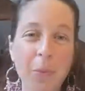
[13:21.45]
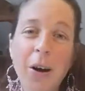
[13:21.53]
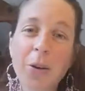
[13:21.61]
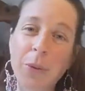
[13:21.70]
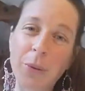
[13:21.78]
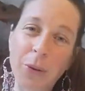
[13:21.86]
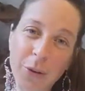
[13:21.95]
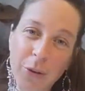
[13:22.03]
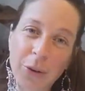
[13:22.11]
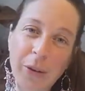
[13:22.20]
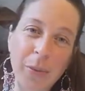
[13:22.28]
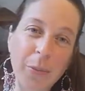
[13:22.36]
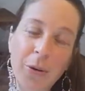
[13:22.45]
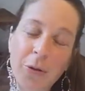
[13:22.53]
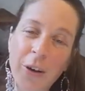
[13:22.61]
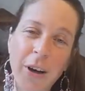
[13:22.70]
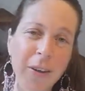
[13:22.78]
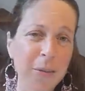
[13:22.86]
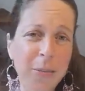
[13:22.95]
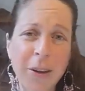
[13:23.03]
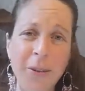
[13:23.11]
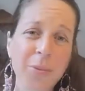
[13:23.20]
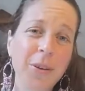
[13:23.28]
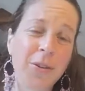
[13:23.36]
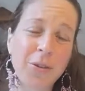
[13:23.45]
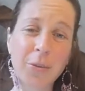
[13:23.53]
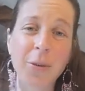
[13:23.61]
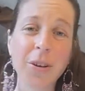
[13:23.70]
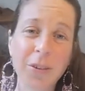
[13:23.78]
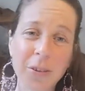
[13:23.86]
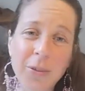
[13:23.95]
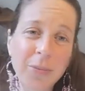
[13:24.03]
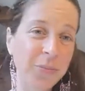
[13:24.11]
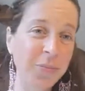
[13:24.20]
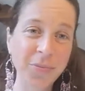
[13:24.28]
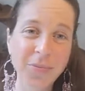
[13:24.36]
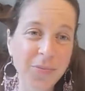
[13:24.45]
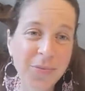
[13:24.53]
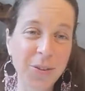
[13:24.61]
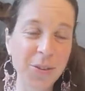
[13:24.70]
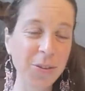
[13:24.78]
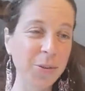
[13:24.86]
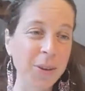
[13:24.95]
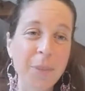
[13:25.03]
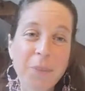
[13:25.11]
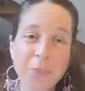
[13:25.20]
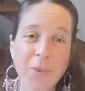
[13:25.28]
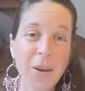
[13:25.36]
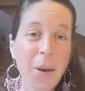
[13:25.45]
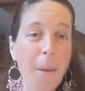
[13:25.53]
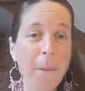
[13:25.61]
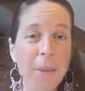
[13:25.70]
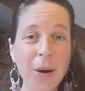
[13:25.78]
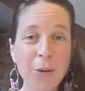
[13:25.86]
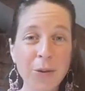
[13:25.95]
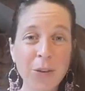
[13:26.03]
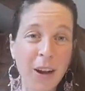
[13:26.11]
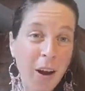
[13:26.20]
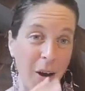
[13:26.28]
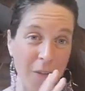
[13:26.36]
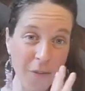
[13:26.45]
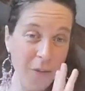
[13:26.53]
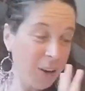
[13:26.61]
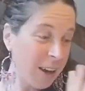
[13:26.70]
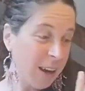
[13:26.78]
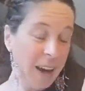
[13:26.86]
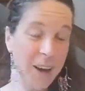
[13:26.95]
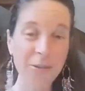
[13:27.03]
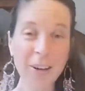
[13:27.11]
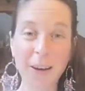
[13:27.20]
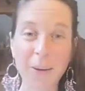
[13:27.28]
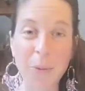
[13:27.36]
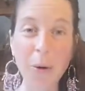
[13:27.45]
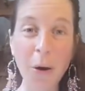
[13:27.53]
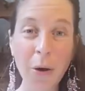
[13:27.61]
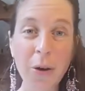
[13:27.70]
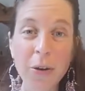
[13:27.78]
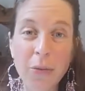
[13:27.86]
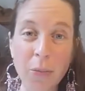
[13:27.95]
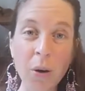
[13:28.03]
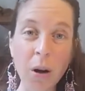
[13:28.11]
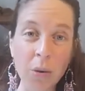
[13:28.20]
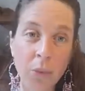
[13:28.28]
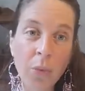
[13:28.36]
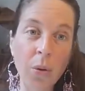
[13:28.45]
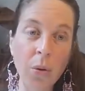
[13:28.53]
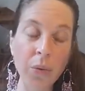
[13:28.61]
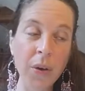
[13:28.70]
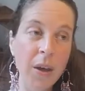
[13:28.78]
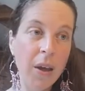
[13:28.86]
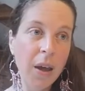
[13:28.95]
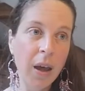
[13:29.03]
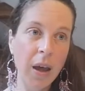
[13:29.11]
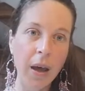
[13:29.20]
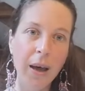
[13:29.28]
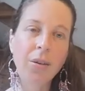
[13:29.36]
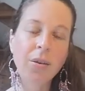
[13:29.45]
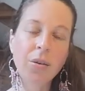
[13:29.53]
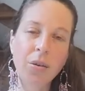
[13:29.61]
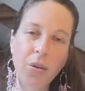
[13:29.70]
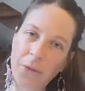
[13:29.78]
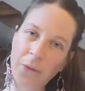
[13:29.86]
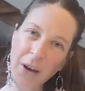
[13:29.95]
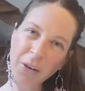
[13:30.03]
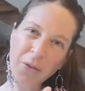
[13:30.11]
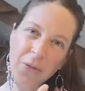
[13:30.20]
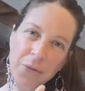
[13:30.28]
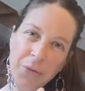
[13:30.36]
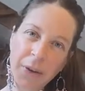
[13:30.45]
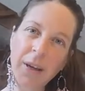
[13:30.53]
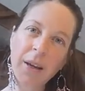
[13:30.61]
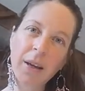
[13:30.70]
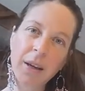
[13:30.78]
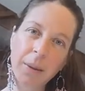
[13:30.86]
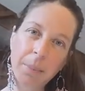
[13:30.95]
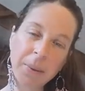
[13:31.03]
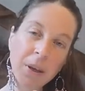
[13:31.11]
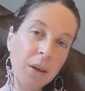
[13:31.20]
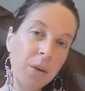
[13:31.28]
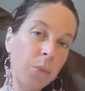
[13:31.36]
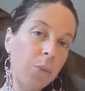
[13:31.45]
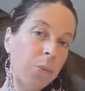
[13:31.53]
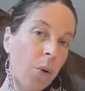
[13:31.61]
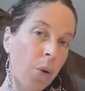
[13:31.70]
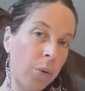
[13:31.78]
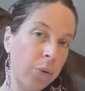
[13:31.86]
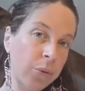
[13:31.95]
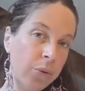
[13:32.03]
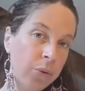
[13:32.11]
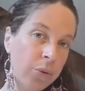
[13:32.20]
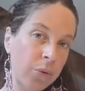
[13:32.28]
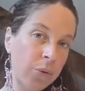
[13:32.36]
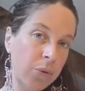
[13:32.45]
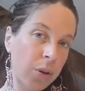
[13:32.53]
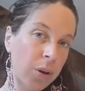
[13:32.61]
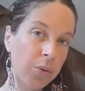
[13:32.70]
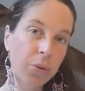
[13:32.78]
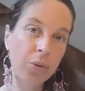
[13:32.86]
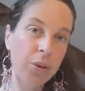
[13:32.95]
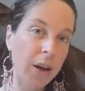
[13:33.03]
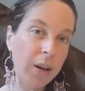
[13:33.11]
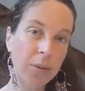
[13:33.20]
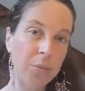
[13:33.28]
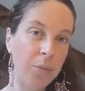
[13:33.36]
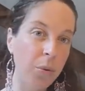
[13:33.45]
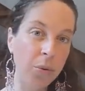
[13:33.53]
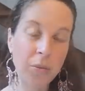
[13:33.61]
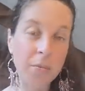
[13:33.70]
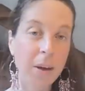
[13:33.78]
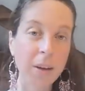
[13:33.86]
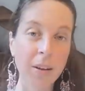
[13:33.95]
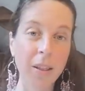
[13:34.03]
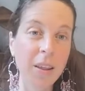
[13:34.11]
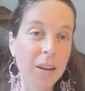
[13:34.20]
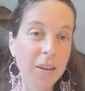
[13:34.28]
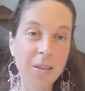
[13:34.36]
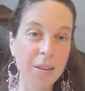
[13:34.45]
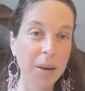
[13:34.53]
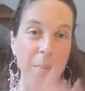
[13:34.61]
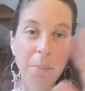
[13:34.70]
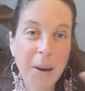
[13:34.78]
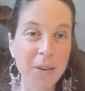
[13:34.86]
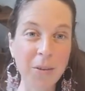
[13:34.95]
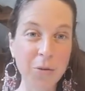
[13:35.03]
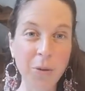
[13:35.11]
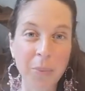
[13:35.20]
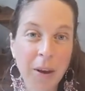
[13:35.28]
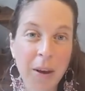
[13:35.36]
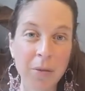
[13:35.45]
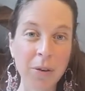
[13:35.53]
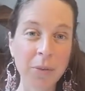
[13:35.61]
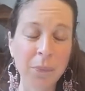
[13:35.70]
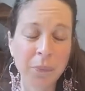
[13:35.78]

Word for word: part of me wants to apologize, and part of me just wants to just do it. I was just like, I fucking have like a herd of Wild Wolf. And the fact of feeling being wolves, it was like the most amazing things, like best trip ever.